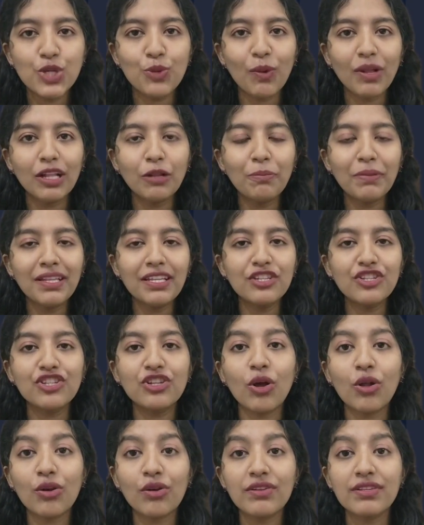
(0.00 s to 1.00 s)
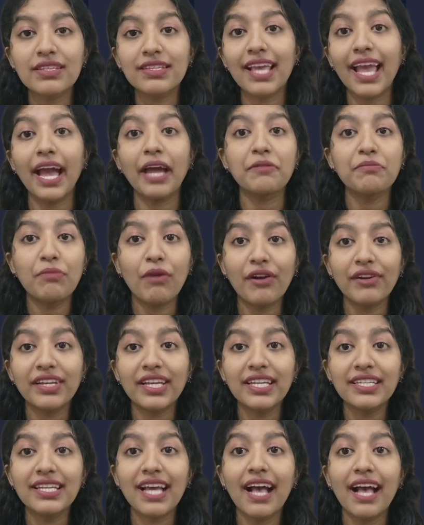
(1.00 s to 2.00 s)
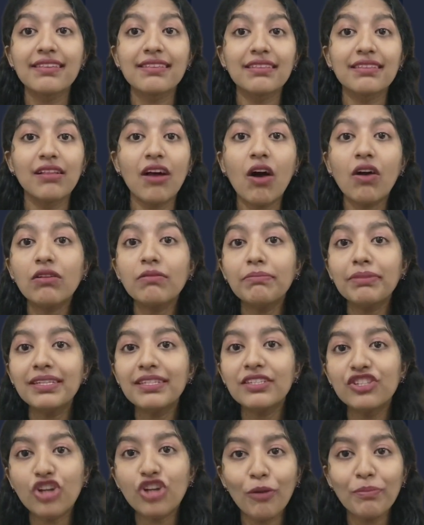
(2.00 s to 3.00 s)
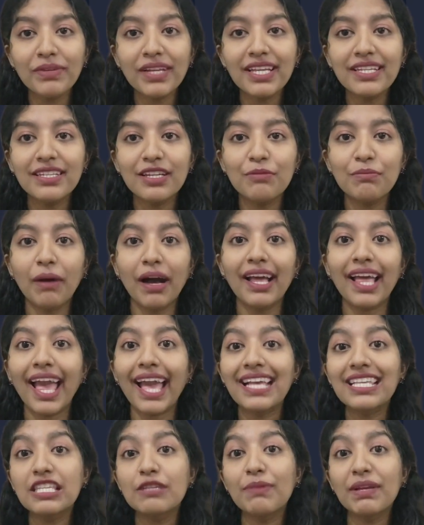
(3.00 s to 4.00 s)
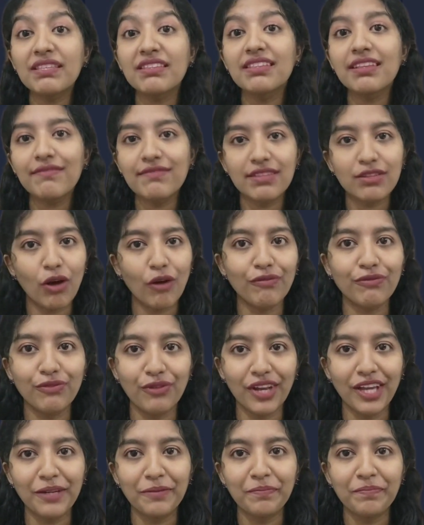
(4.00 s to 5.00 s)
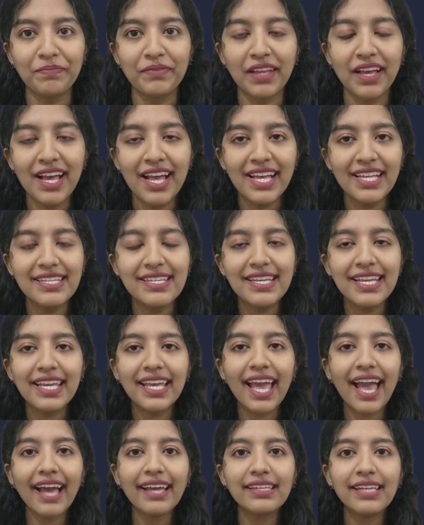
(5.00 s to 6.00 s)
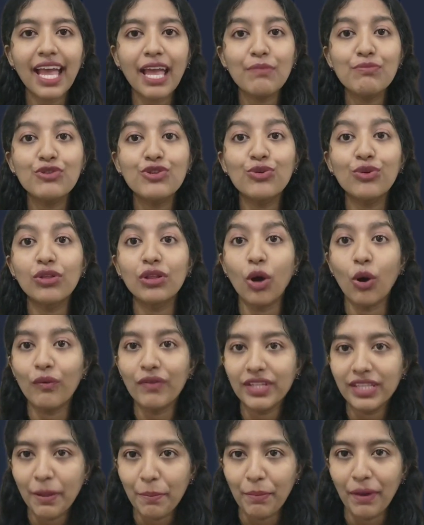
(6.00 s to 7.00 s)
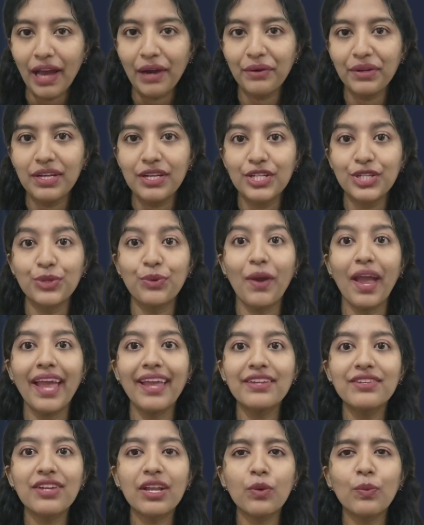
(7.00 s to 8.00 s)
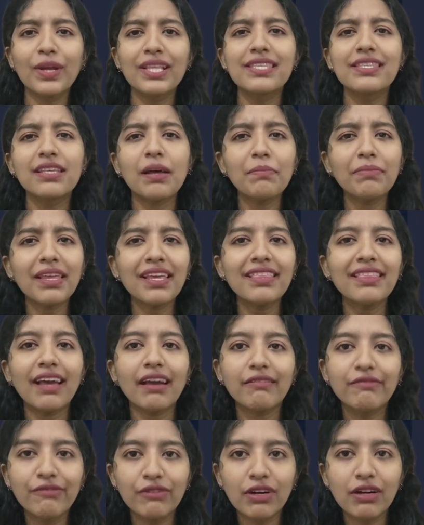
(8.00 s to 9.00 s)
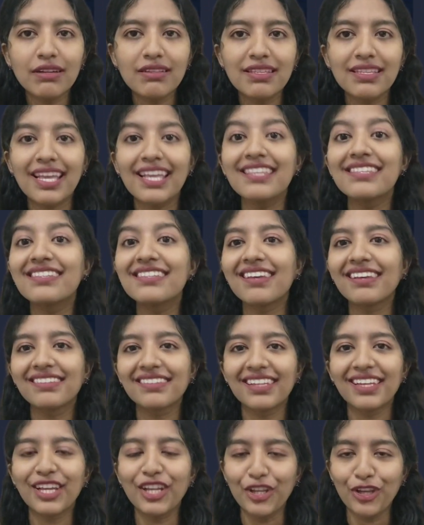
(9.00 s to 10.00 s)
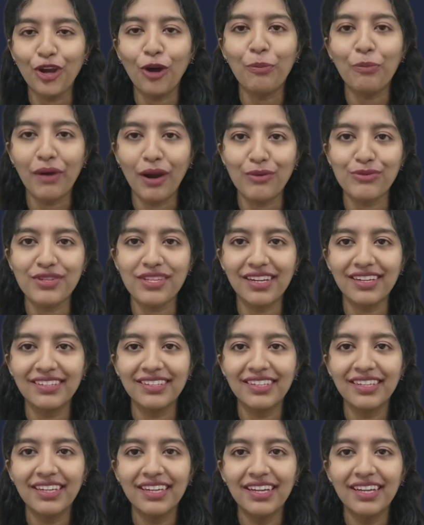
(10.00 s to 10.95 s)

$12 billion CAD market has long been dominated by expensive software. DeCAD aims to lower the barrier to entry with something that works instantly in your browser.